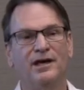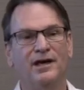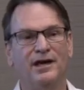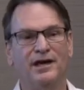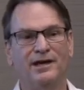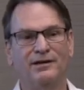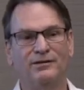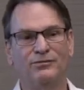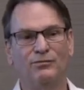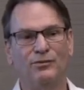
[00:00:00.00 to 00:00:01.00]

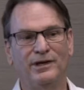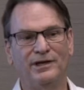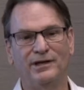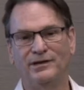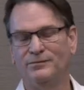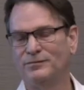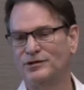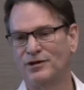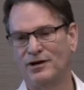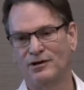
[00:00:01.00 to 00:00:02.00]
And we
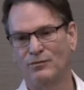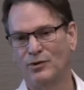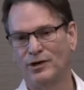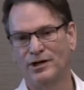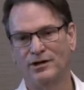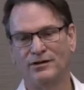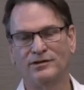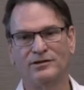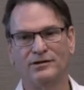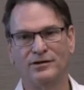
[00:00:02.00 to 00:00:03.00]
started working on the
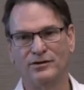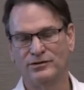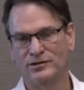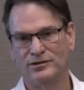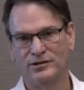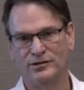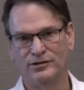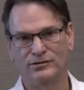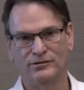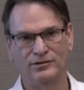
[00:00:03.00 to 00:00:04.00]
silicosis
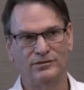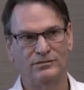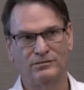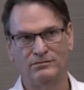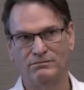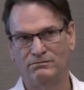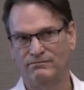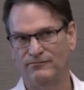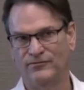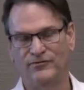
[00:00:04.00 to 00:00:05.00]
issues
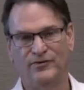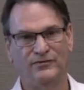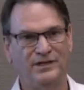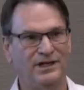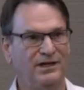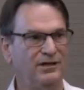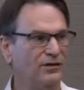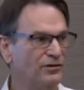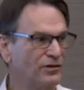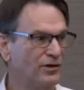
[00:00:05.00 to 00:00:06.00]
15
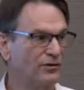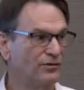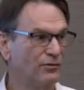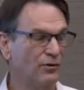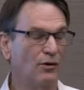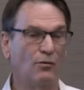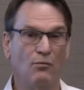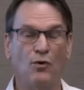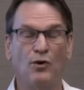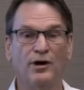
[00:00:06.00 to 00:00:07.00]
years ago or
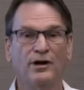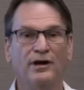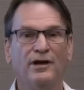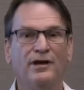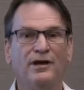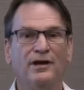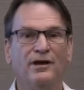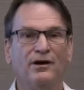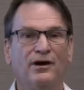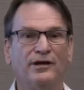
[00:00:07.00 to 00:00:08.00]
more
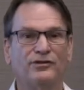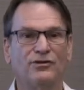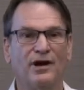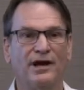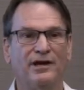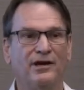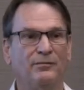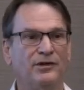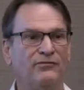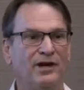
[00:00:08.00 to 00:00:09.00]
on trying to
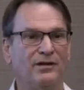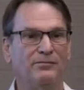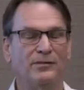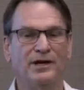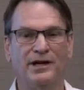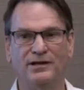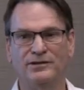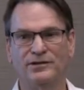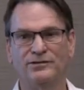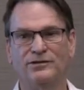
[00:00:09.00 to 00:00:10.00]
help develop cutting
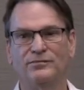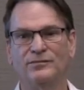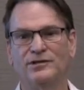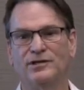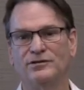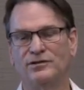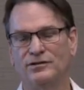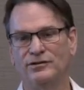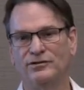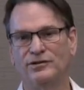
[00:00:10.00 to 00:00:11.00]
systems and
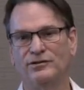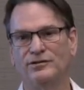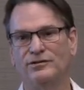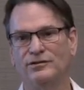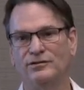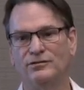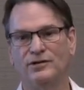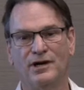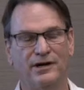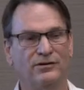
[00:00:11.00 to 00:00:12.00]
solutions to
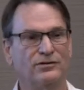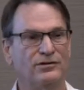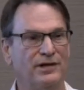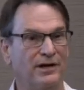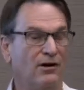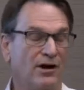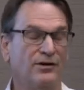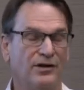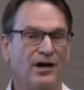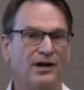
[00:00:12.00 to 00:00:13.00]
cutters that are
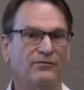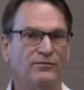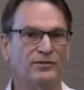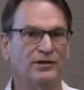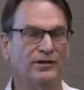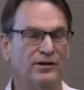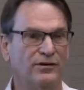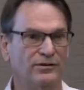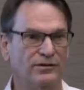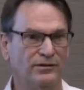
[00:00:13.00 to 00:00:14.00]
dying from
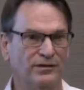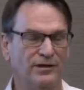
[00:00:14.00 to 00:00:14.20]
silicosis.